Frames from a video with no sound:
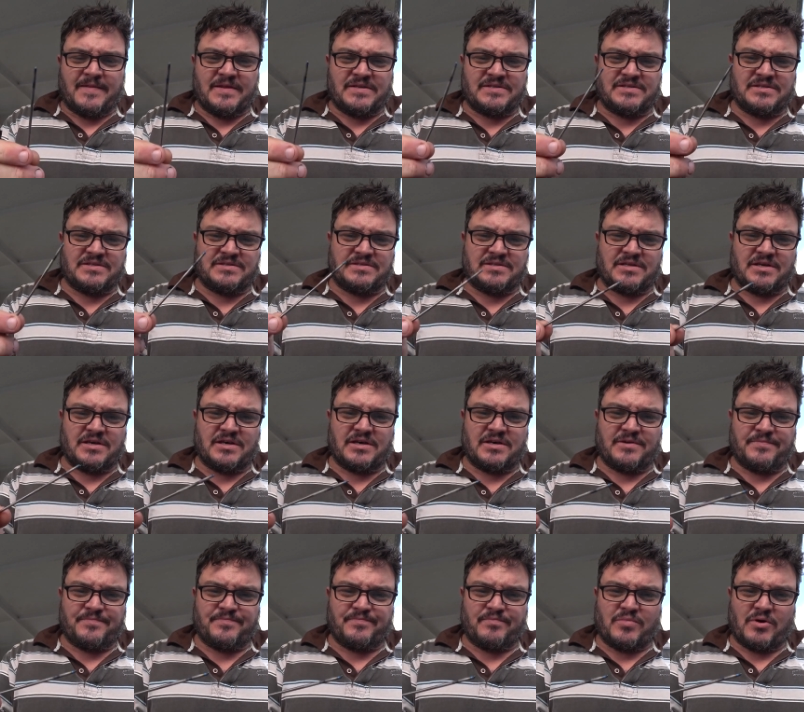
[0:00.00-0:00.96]
This is
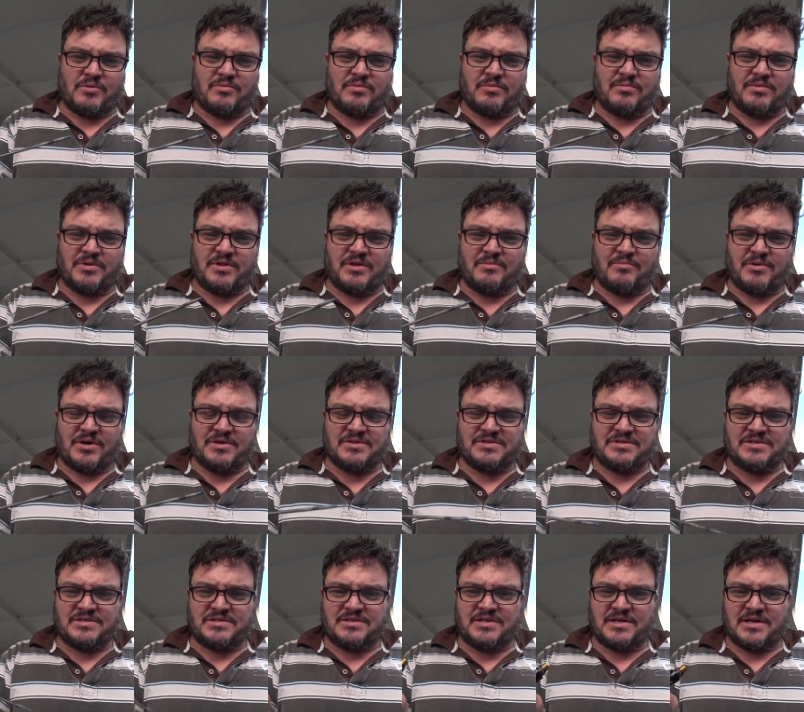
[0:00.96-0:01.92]
the probably the
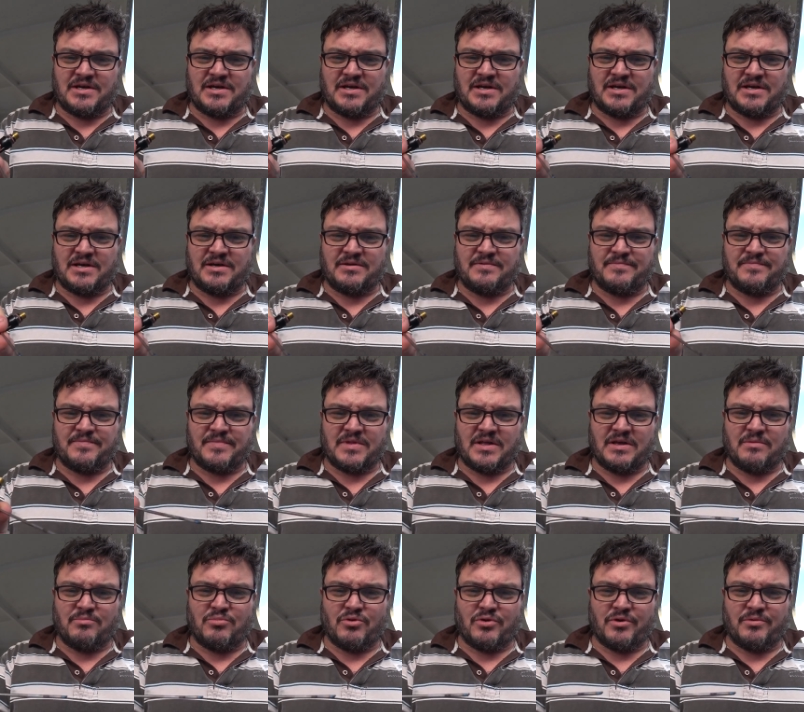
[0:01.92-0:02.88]
most uh,
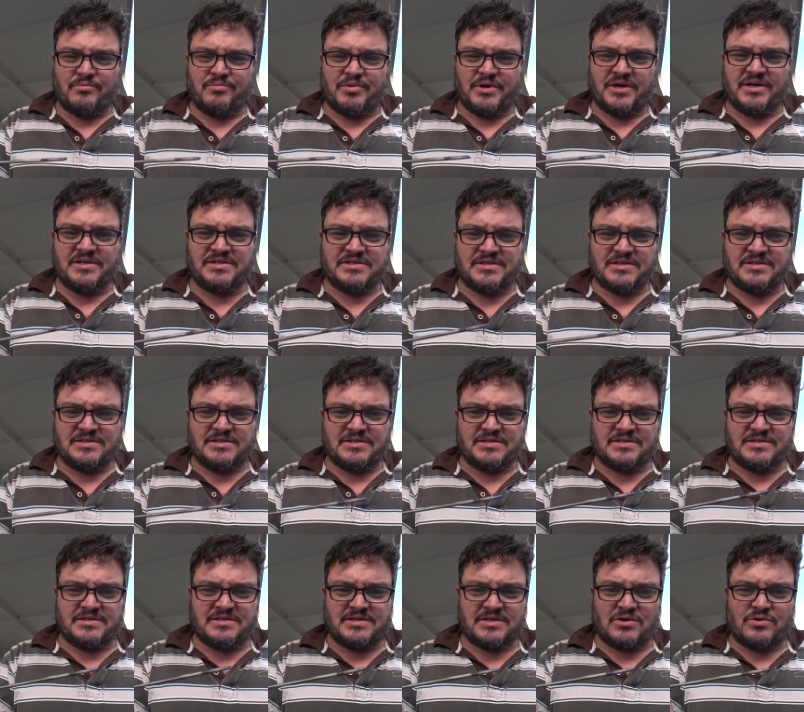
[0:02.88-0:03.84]
important piece. This
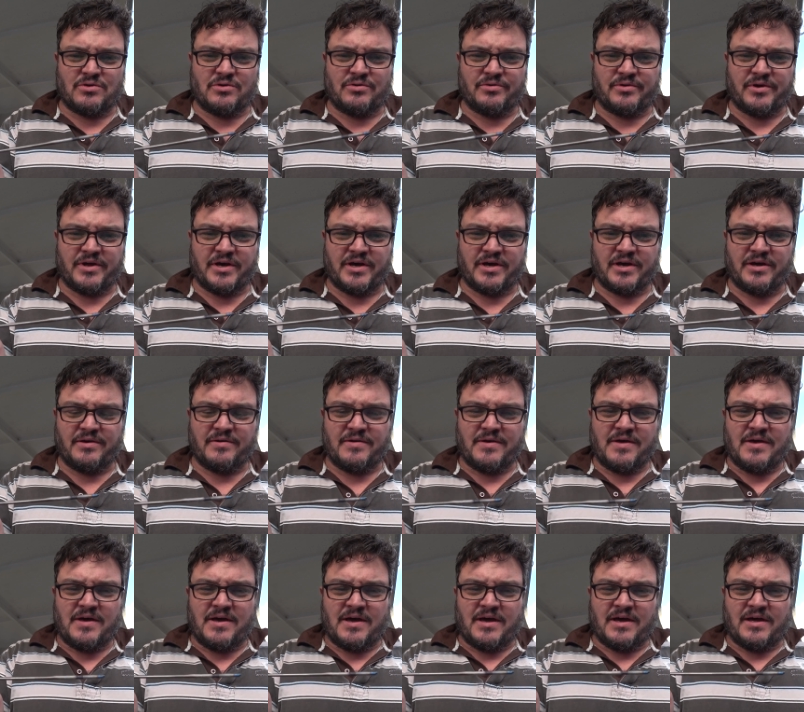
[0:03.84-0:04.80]
is called uh,
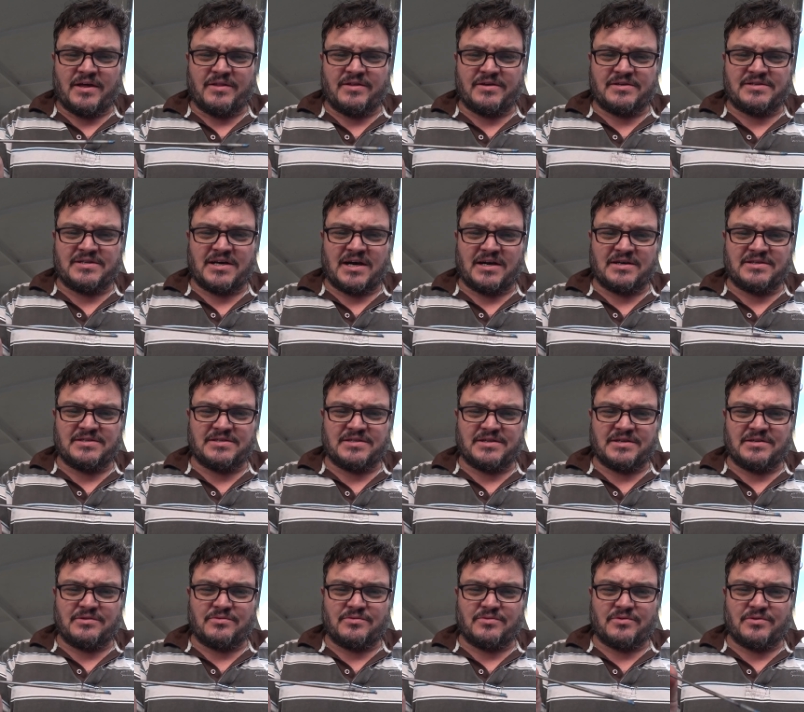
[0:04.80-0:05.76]
uh, the
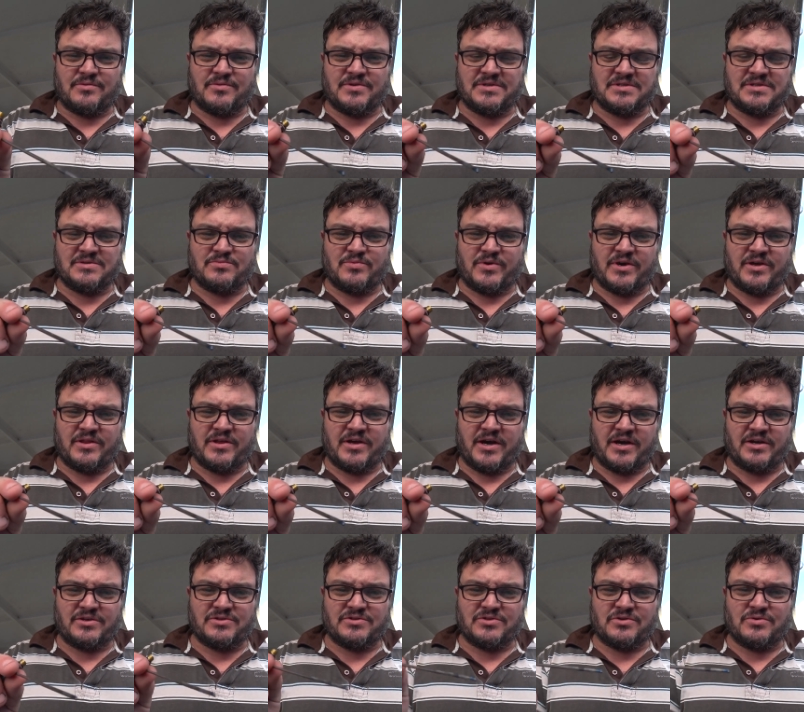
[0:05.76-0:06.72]
tungsten, or this is where
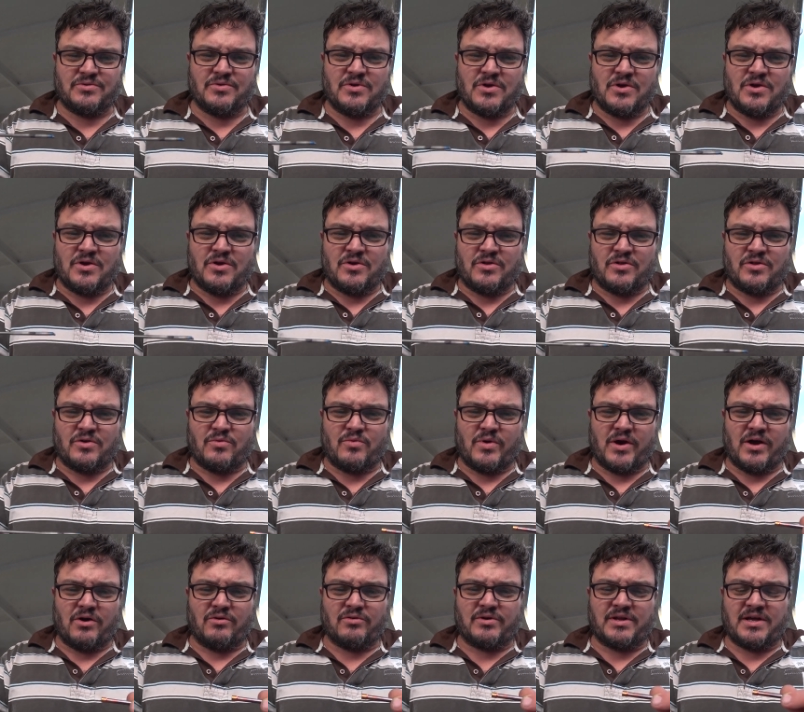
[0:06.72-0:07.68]
the actual the
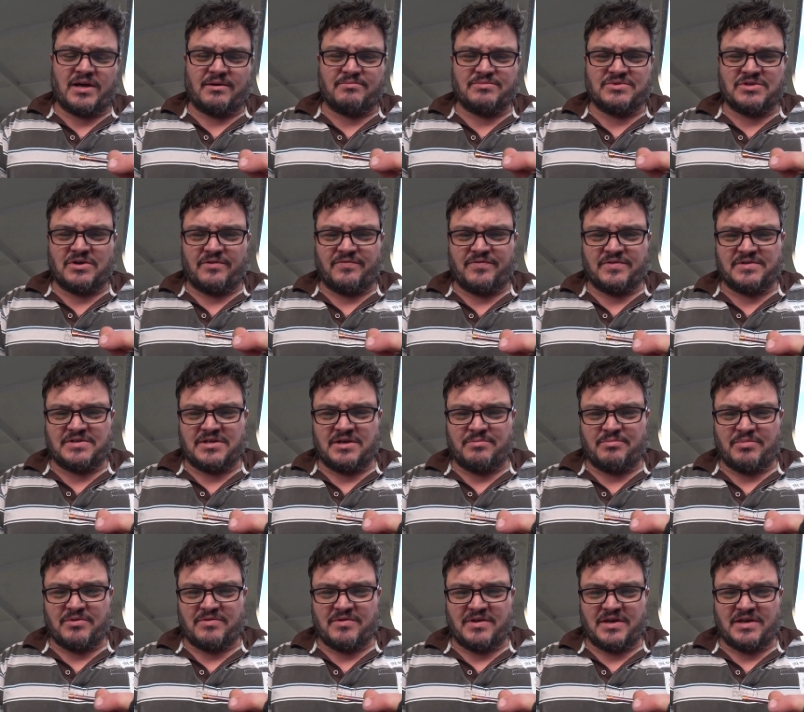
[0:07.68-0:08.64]
weld comes off the
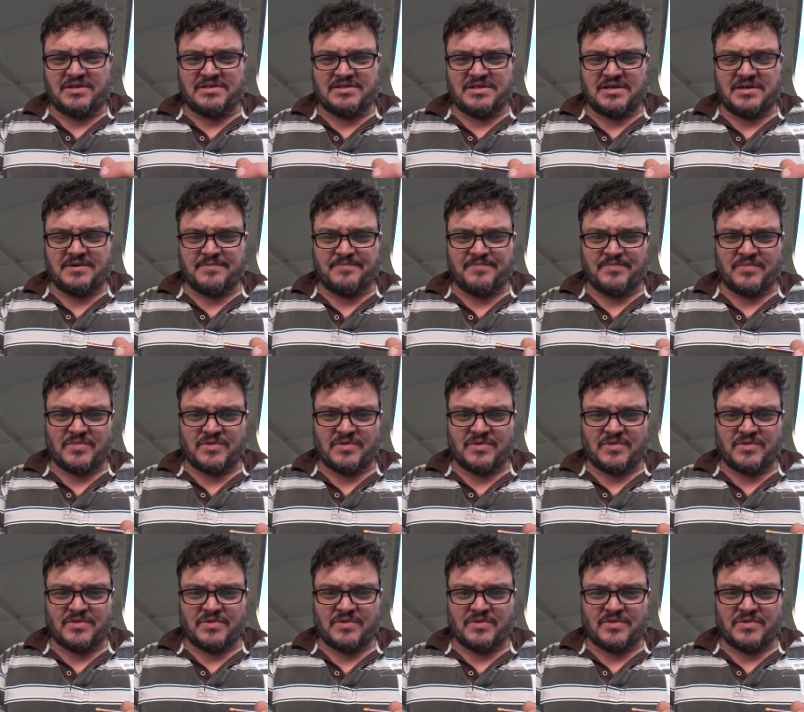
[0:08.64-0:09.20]
tip of this